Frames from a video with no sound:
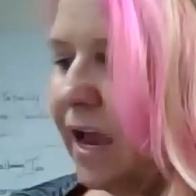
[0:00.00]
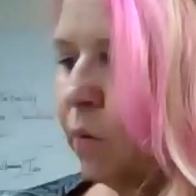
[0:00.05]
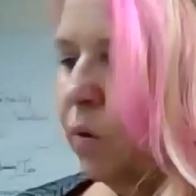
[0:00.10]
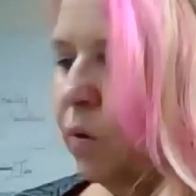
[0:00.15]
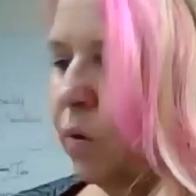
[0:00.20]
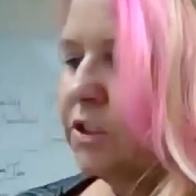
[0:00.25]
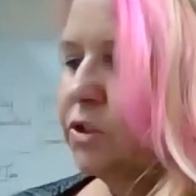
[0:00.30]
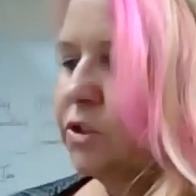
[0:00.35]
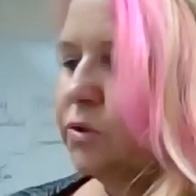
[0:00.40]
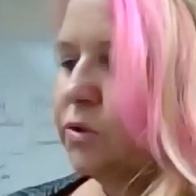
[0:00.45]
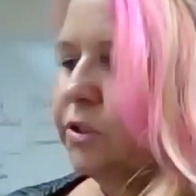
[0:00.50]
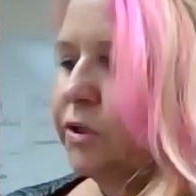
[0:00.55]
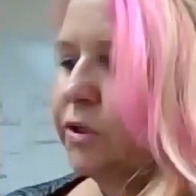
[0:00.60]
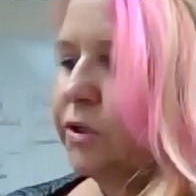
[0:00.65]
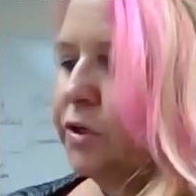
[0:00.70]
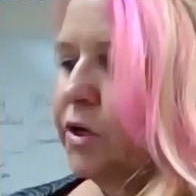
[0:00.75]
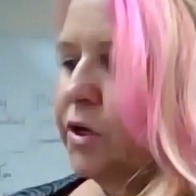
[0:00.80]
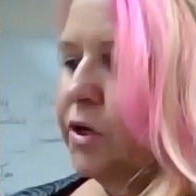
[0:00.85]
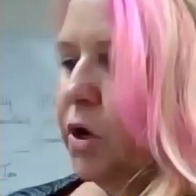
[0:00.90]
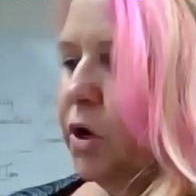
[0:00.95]
I want you
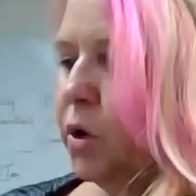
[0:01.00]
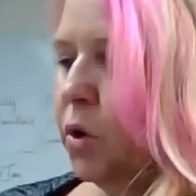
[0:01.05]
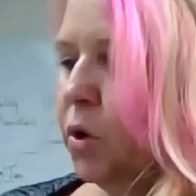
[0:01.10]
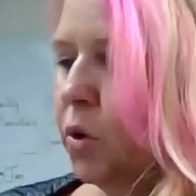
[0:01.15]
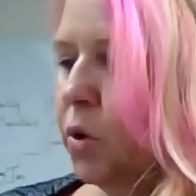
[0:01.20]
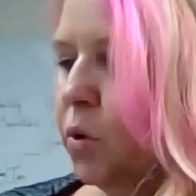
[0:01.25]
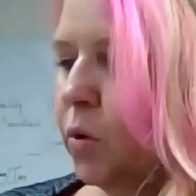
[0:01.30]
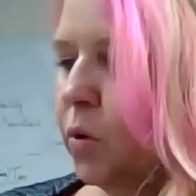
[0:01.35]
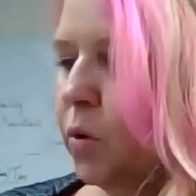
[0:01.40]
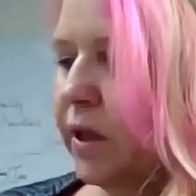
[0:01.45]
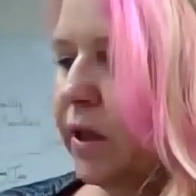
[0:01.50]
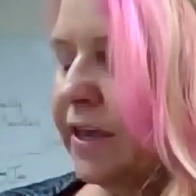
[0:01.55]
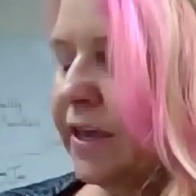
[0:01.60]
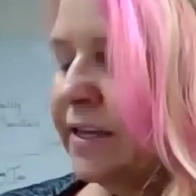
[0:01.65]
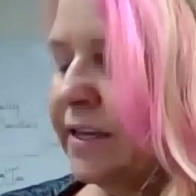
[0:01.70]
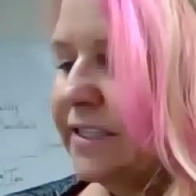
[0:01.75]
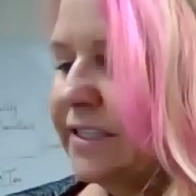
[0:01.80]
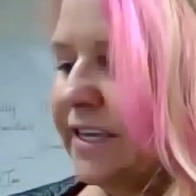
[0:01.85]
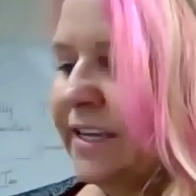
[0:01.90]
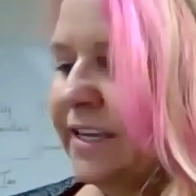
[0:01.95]
to
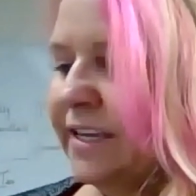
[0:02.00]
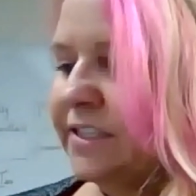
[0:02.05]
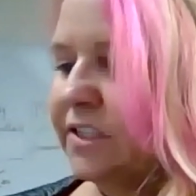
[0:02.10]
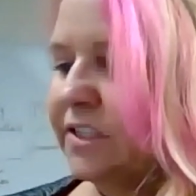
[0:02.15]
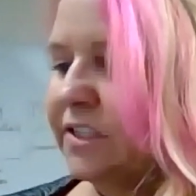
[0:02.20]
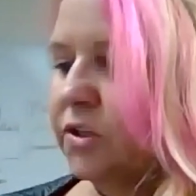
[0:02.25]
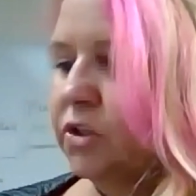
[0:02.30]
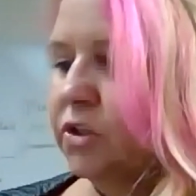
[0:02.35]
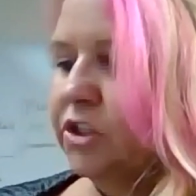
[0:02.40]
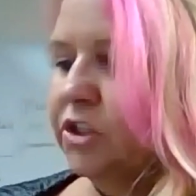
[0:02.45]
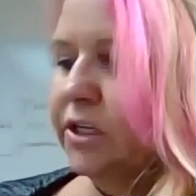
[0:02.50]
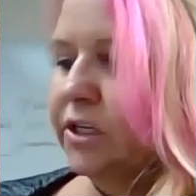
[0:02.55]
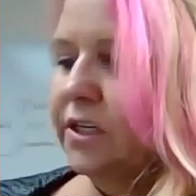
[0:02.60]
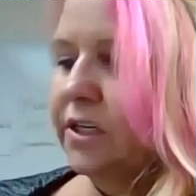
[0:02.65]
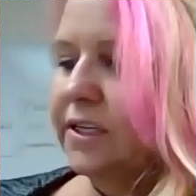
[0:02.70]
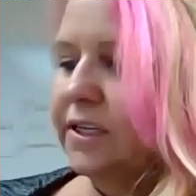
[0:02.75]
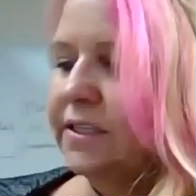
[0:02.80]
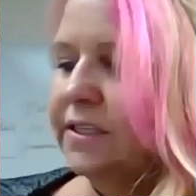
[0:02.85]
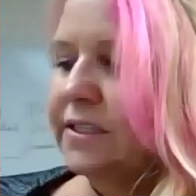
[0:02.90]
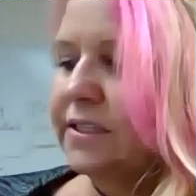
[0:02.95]
know its
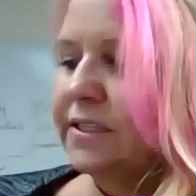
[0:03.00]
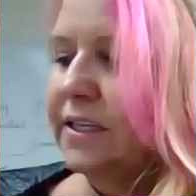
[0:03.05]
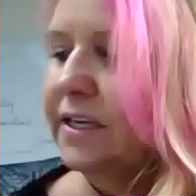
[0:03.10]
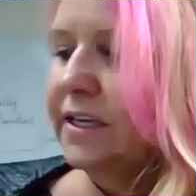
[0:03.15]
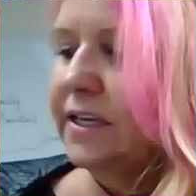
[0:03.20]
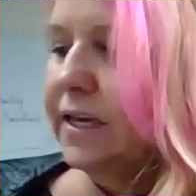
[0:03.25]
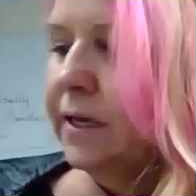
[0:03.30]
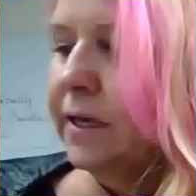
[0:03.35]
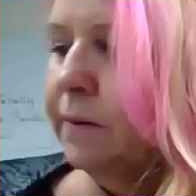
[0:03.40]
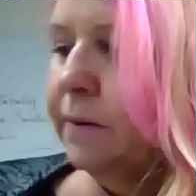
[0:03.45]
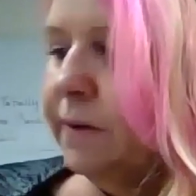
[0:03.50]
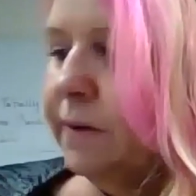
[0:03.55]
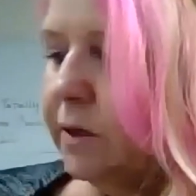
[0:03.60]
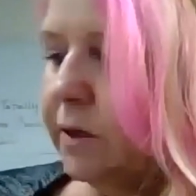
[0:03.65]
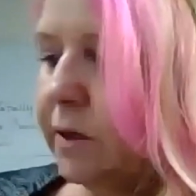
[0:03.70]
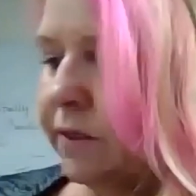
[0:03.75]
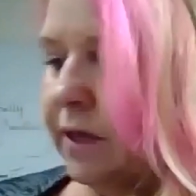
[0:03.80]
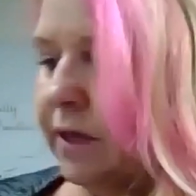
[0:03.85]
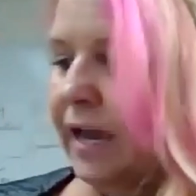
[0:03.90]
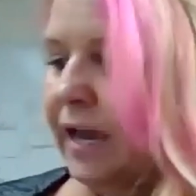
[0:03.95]
insertion is the
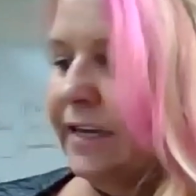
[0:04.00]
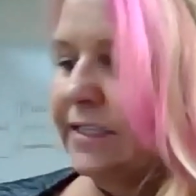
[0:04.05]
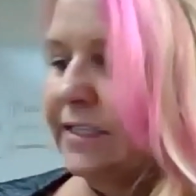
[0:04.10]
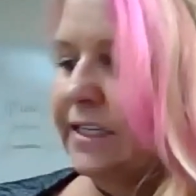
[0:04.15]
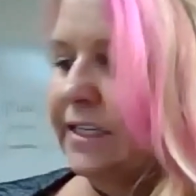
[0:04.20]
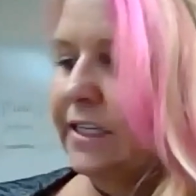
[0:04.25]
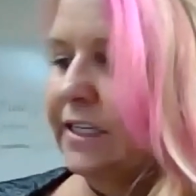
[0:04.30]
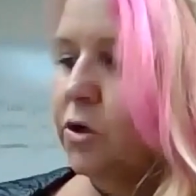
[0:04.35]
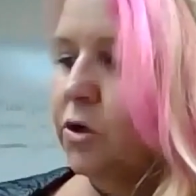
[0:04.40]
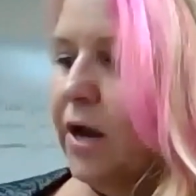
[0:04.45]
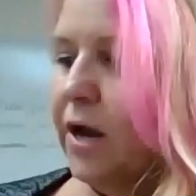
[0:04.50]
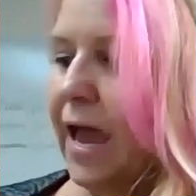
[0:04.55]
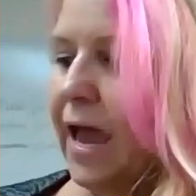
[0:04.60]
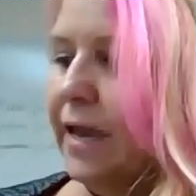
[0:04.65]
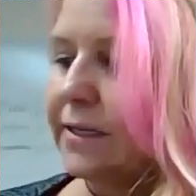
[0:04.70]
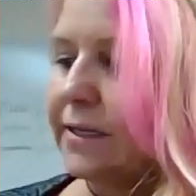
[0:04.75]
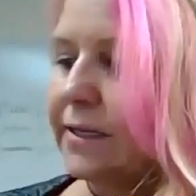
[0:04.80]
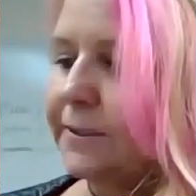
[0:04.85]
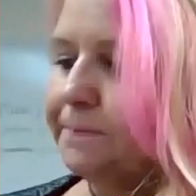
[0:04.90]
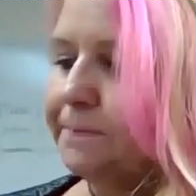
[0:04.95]

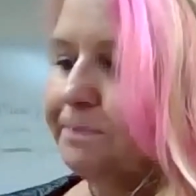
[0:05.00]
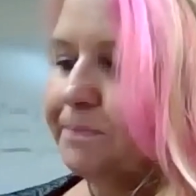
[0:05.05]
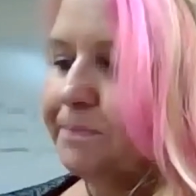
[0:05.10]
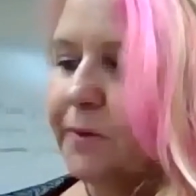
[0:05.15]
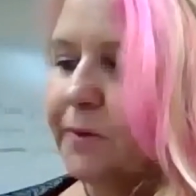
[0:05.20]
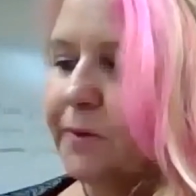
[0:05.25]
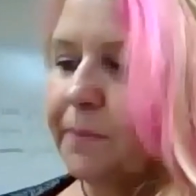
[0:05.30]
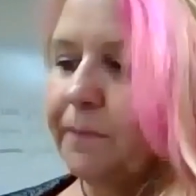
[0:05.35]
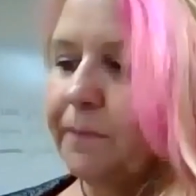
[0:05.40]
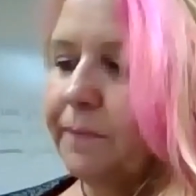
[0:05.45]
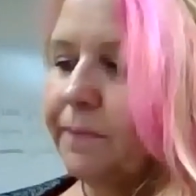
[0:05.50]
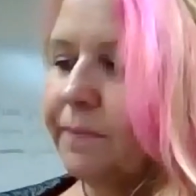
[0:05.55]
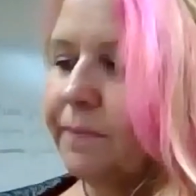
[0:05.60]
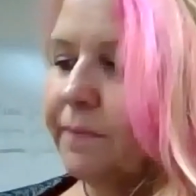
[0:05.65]
IT tract